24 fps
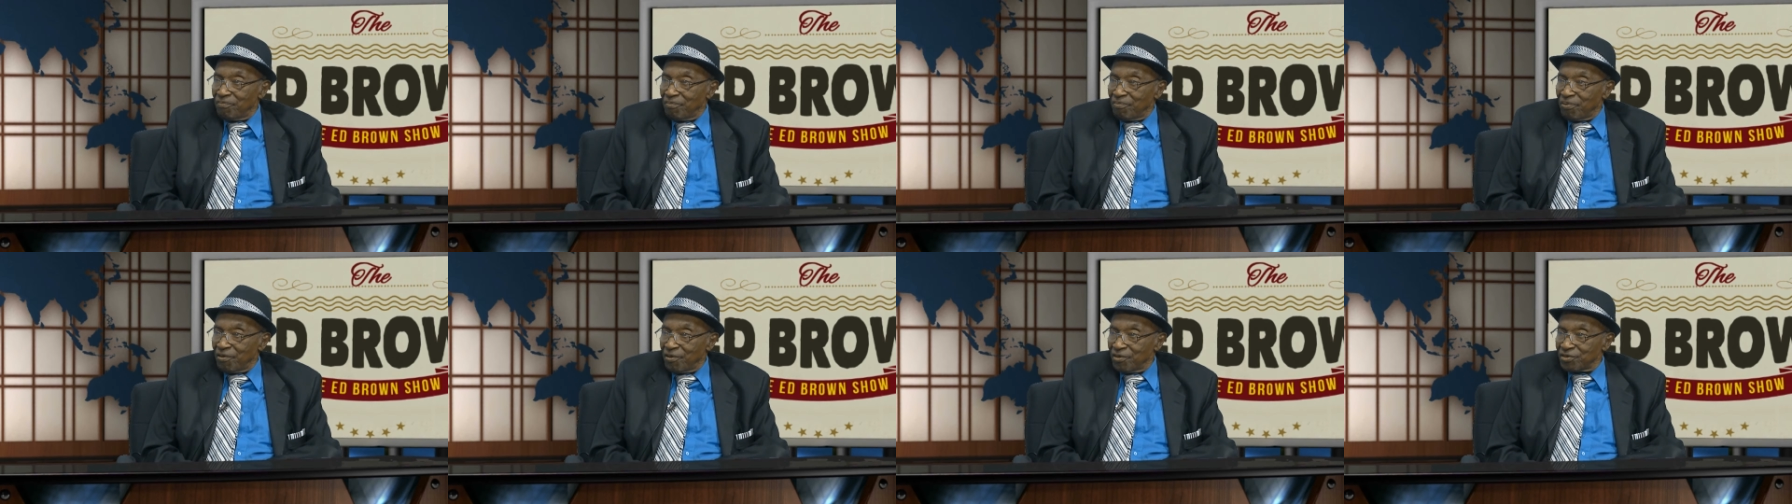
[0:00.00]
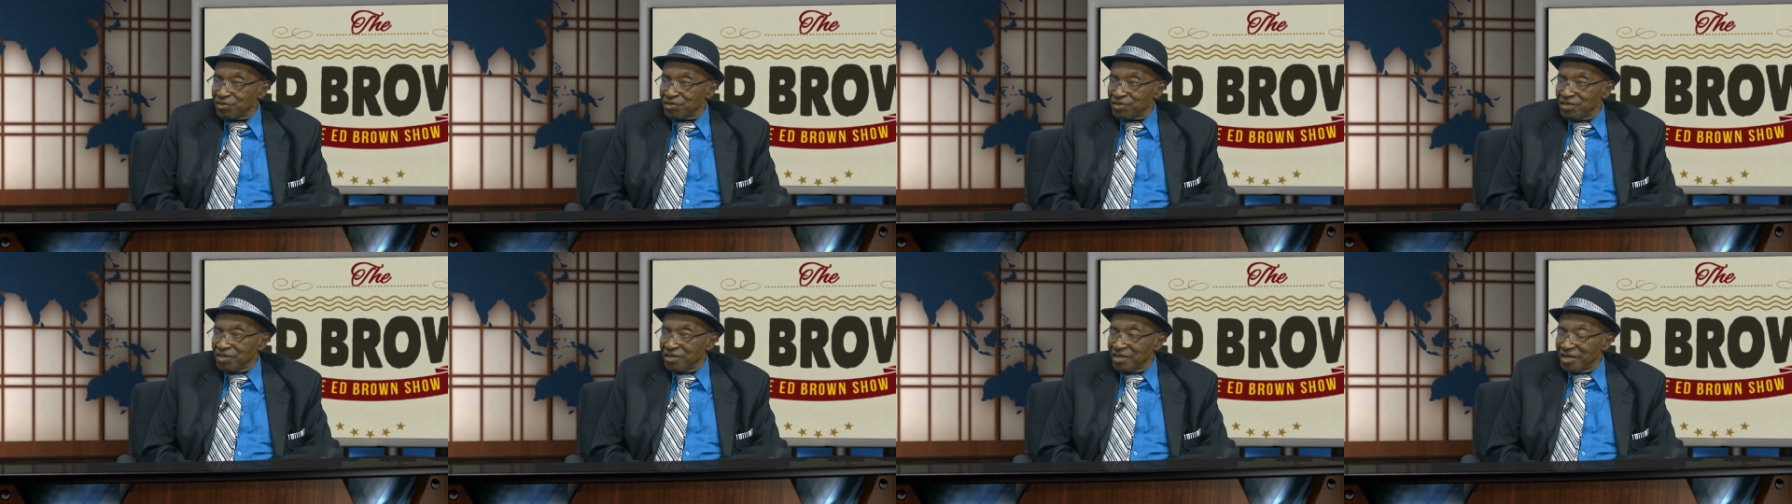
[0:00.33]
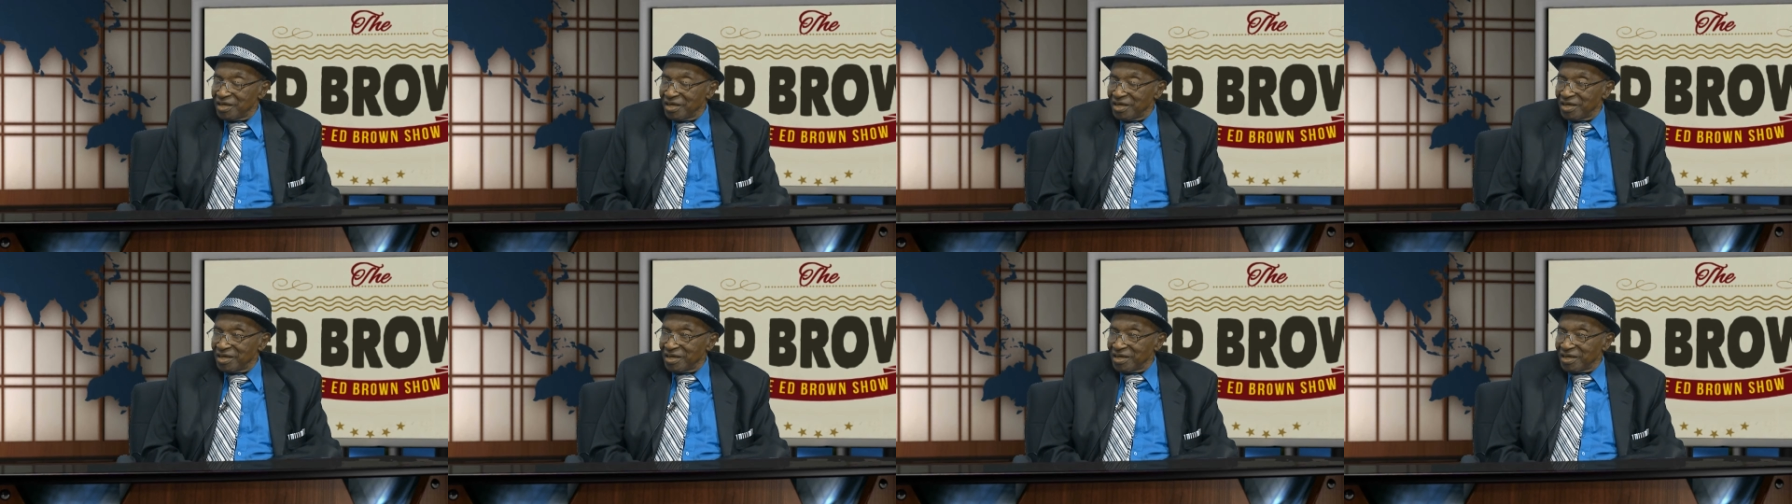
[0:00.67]
person
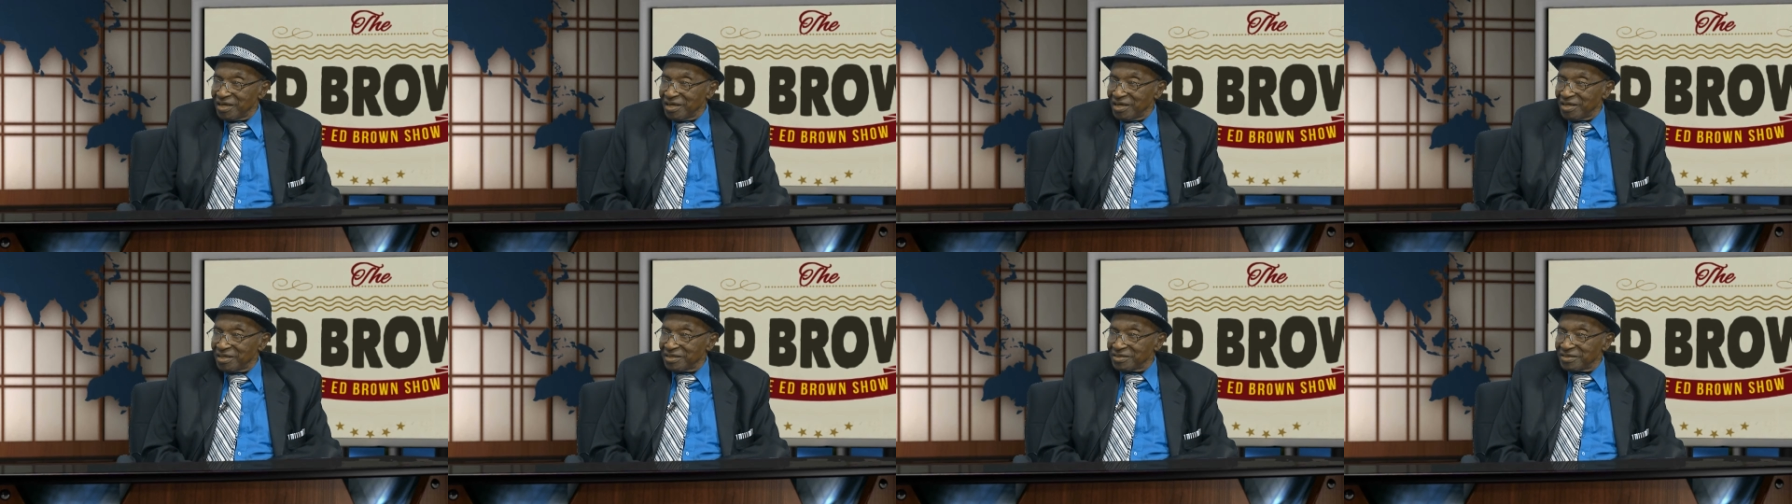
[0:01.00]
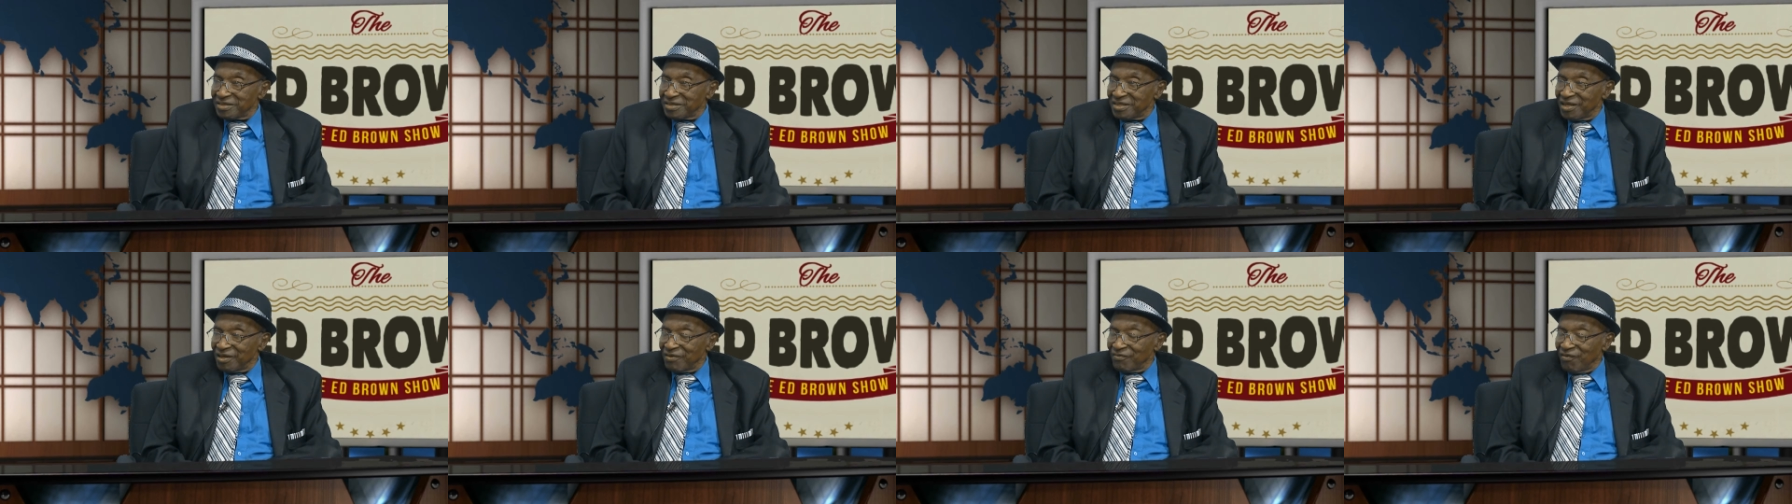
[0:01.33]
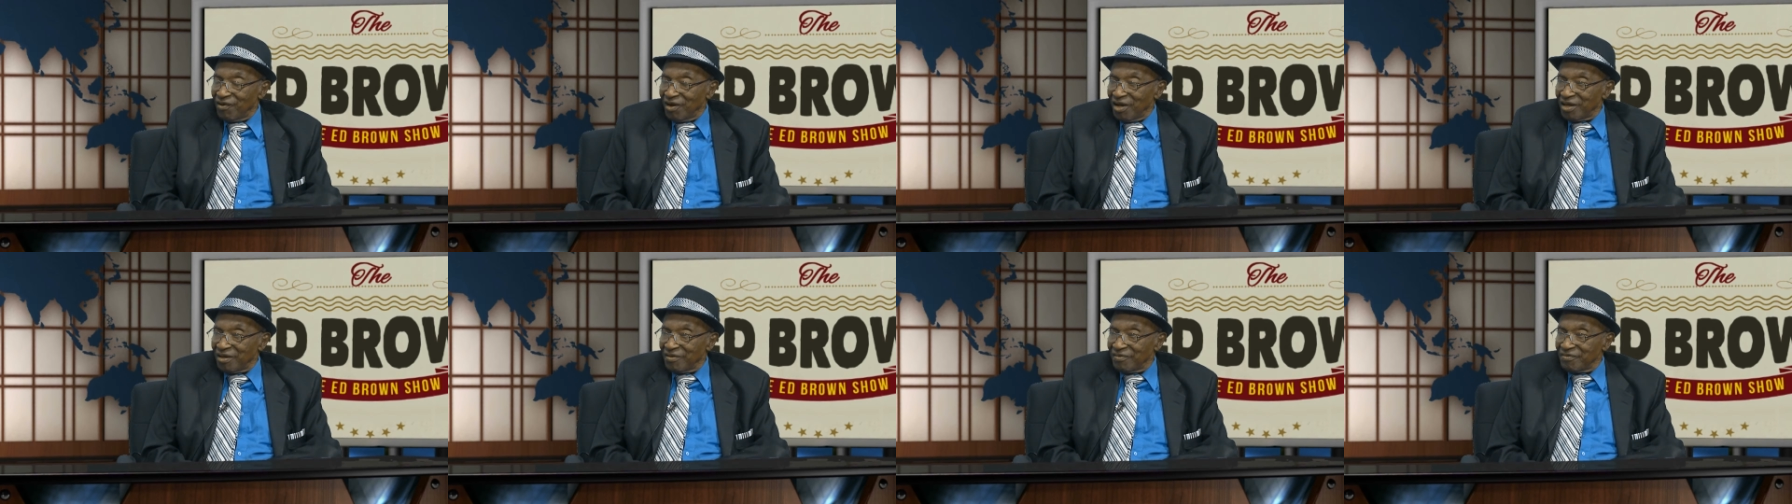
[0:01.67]
doesn't
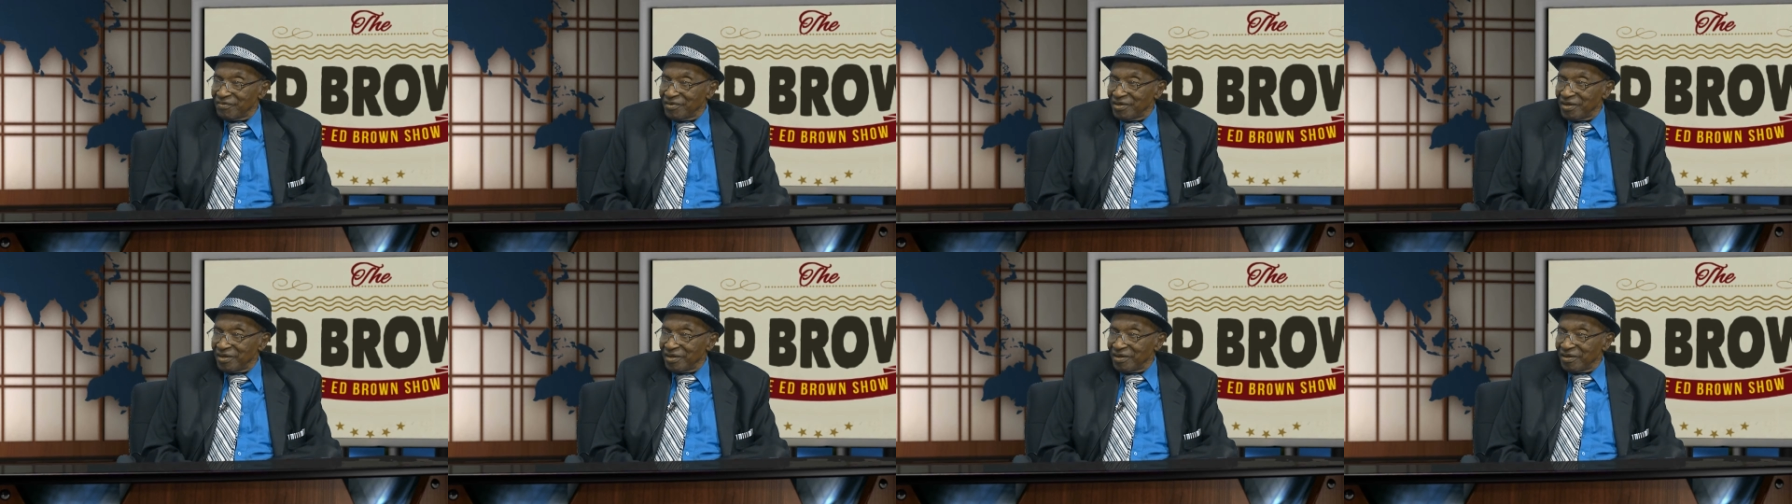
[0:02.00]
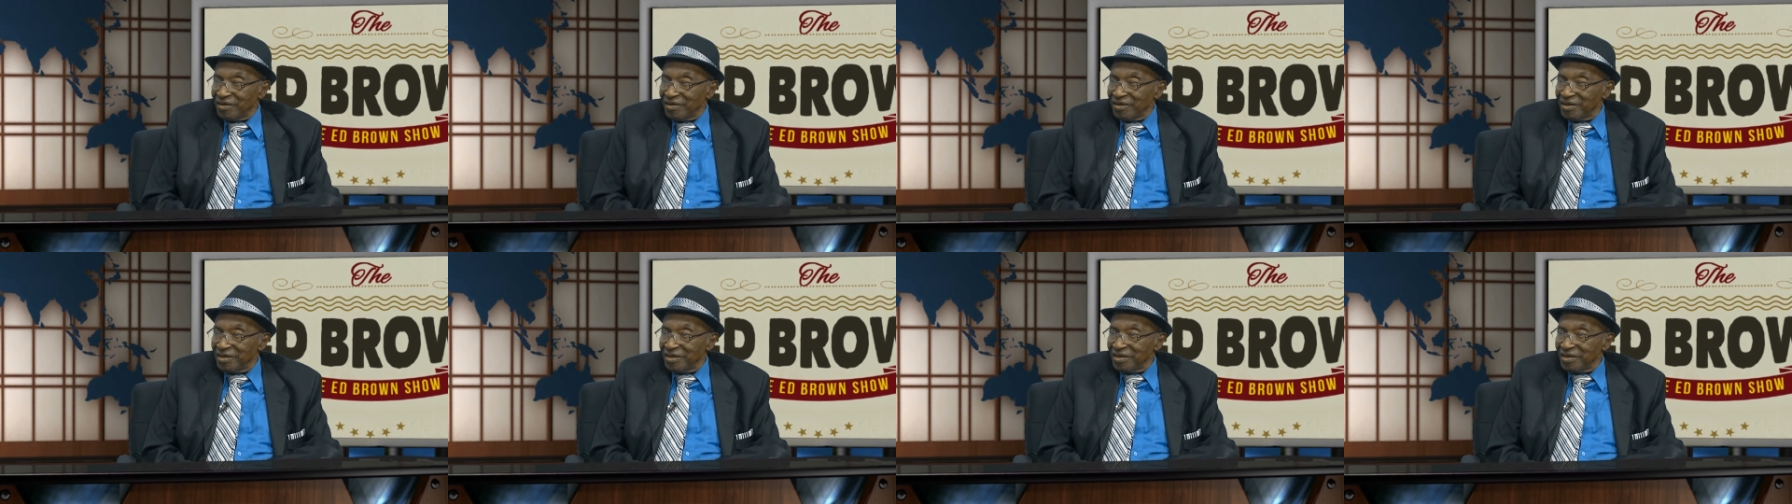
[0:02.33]
volunteer.